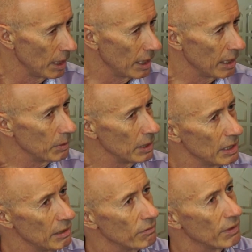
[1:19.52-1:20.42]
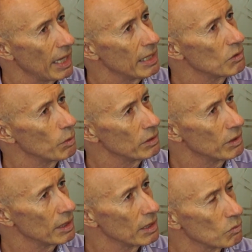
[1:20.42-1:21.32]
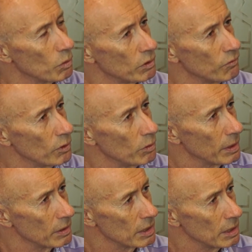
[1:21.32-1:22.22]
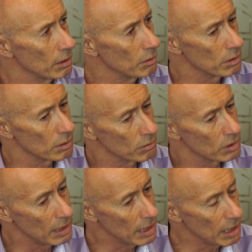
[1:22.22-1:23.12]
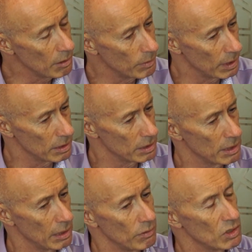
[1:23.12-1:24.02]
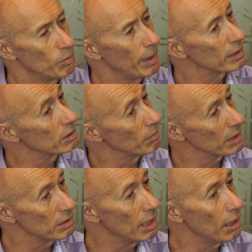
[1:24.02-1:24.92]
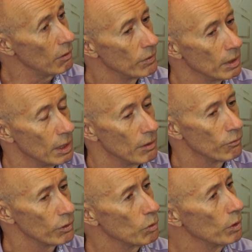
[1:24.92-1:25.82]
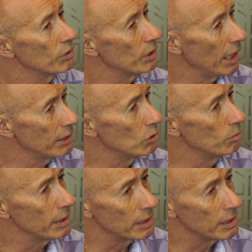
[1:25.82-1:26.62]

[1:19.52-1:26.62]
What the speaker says: And I believe that is one thing that's wonderful about the Cegos team, is they respect myself for the work that I do, my